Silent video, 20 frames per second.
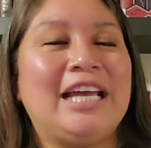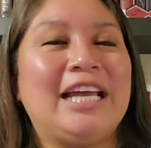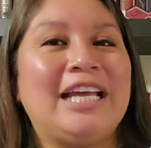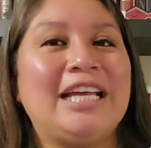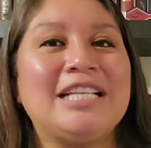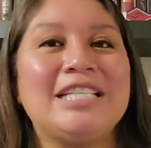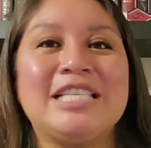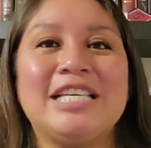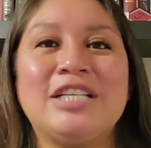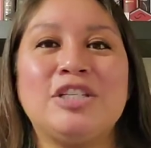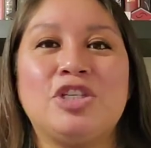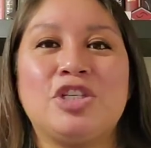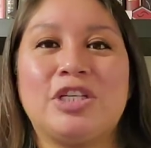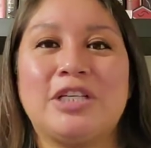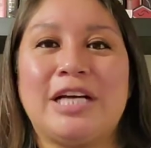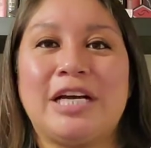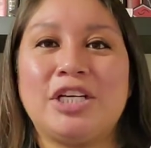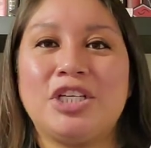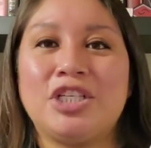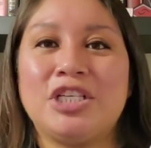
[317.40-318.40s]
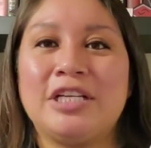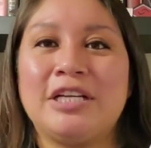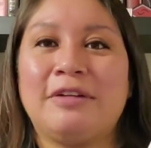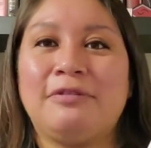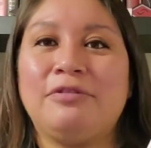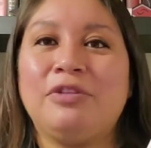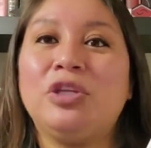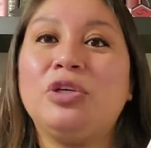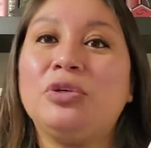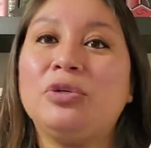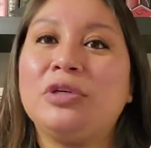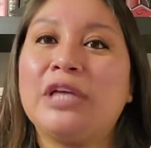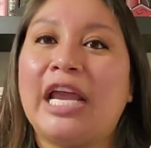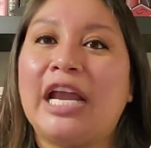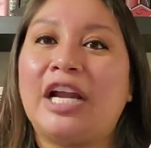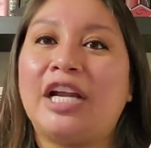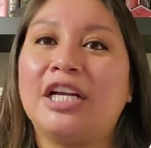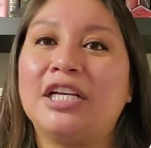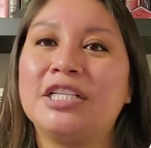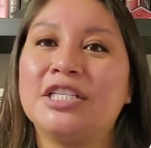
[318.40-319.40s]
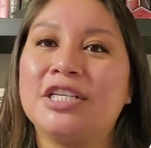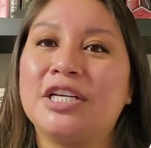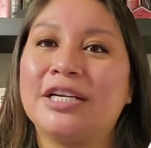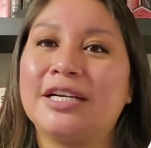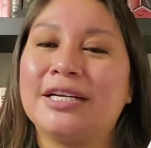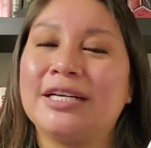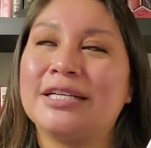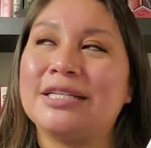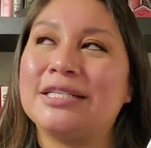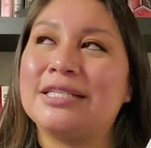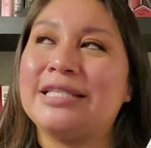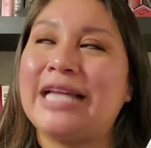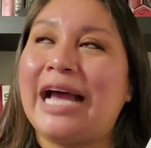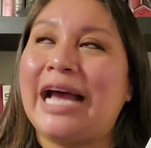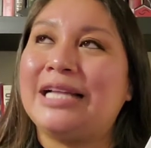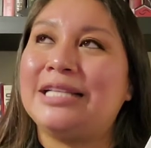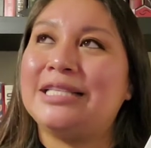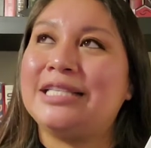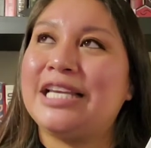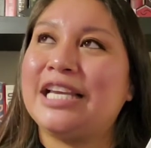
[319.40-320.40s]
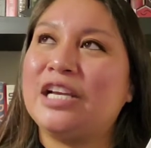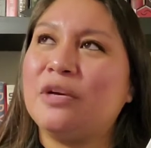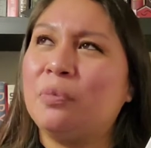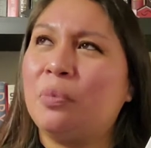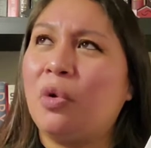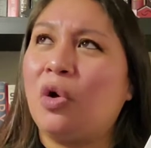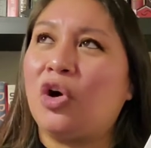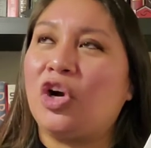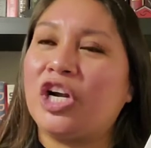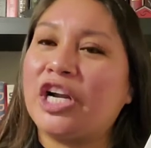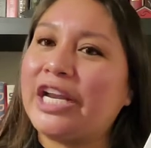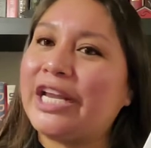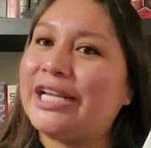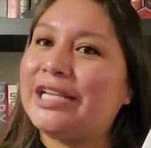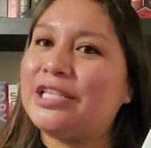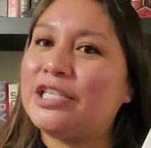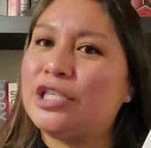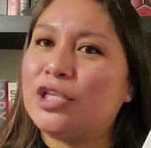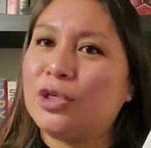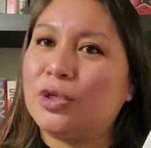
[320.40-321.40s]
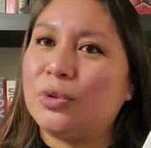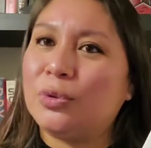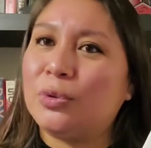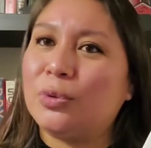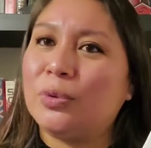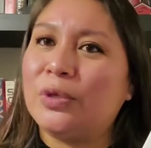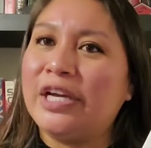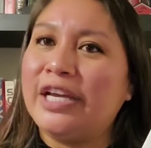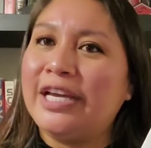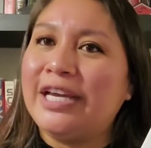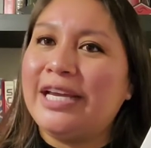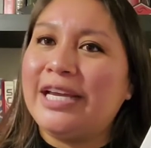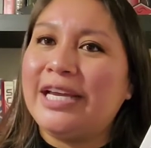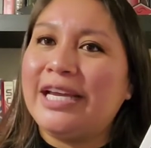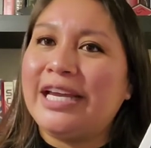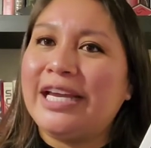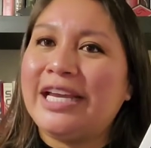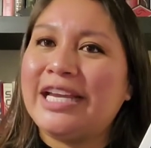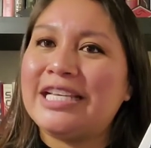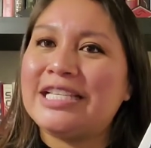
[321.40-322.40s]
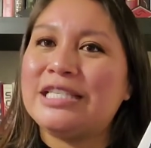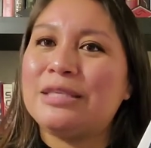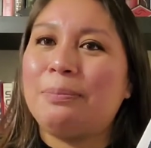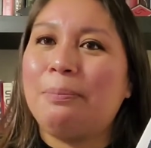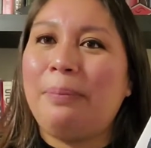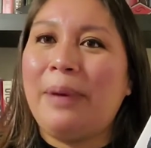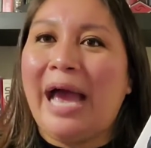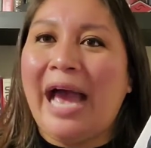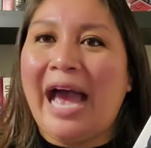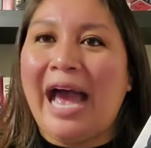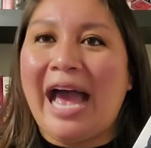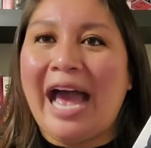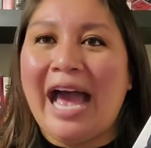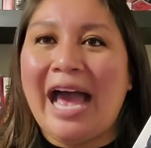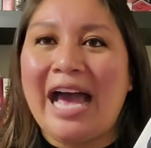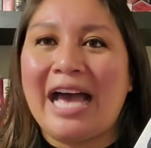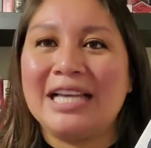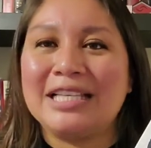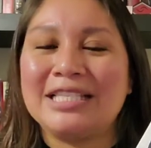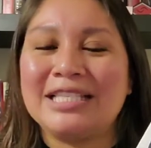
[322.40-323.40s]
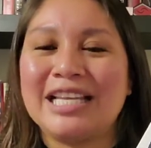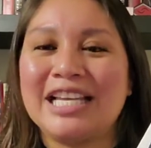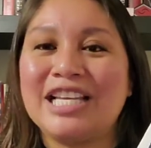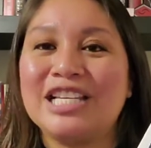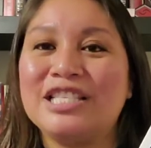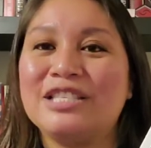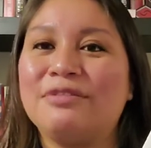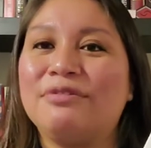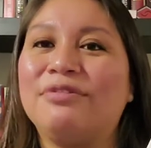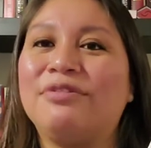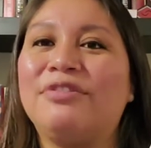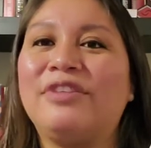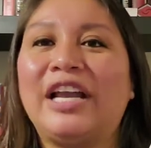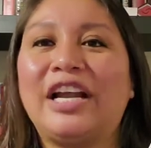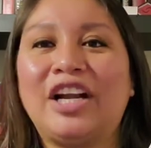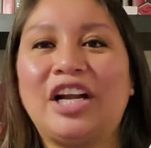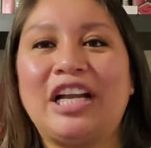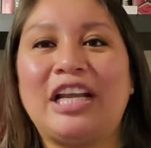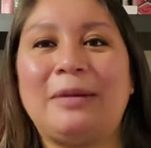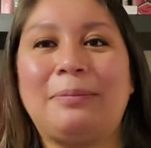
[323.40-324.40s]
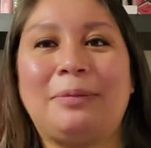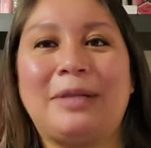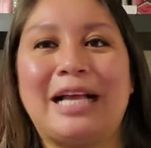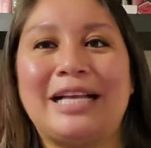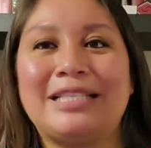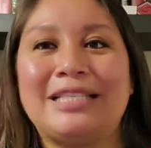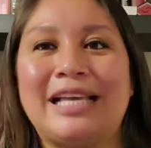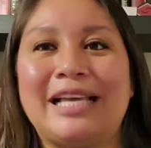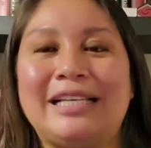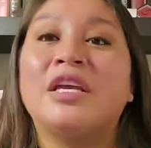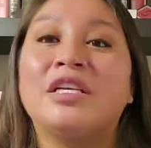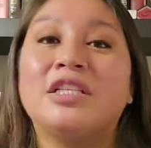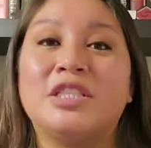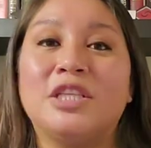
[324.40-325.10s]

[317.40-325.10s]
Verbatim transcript: it's introduction of new characters that dig more into his past is very pleasant.